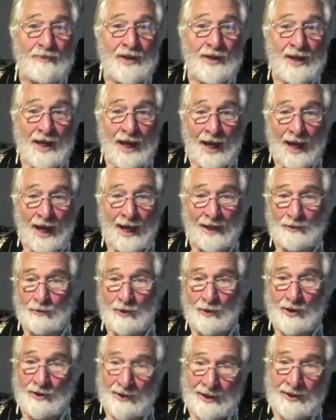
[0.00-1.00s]
and we are
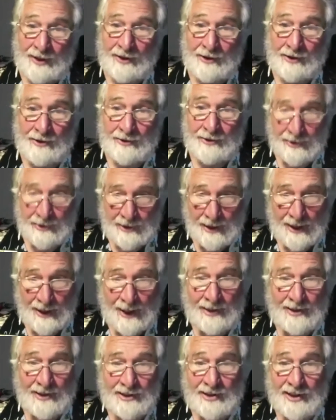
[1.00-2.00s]
here collected
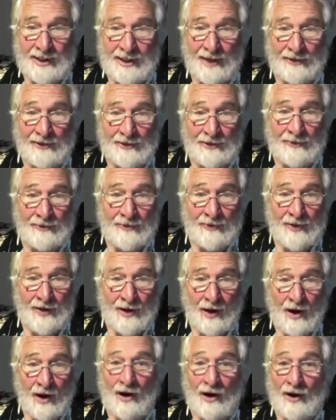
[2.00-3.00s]
together
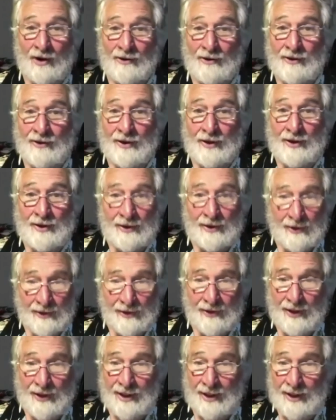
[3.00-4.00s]
on
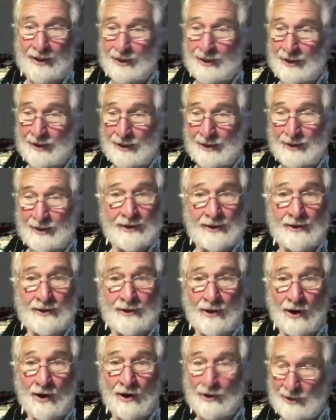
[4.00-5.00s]
the
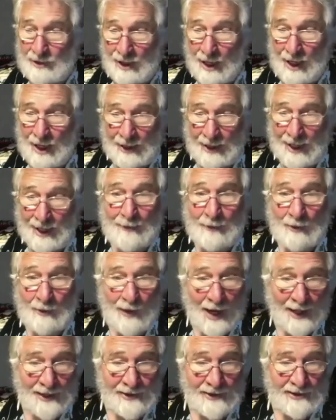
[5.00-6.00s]
online
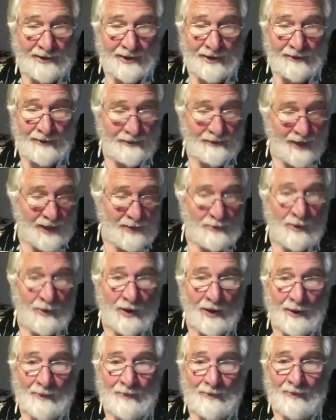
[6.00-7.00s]
apparatus of Facebook.
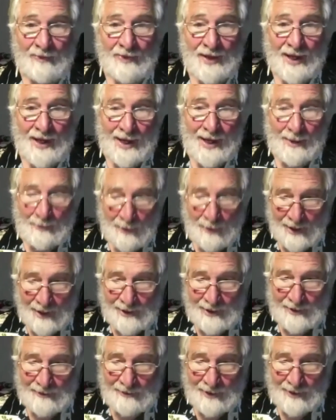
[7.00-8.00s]
But
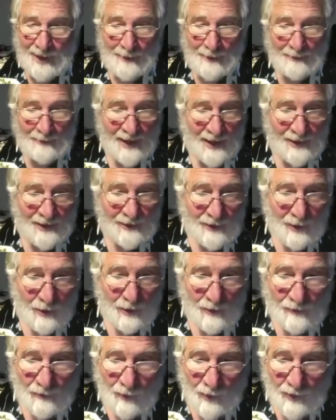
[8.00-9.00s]
I've got to go
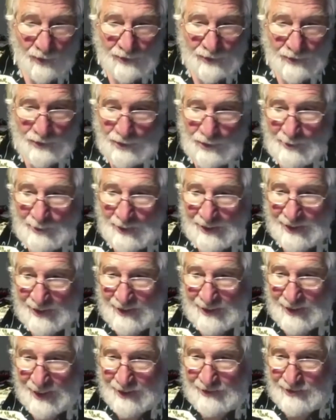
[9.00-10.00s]
forth assuming that
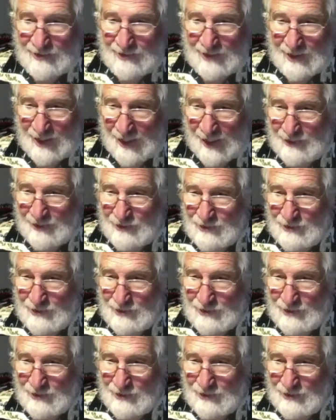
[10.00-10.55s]
that's the case.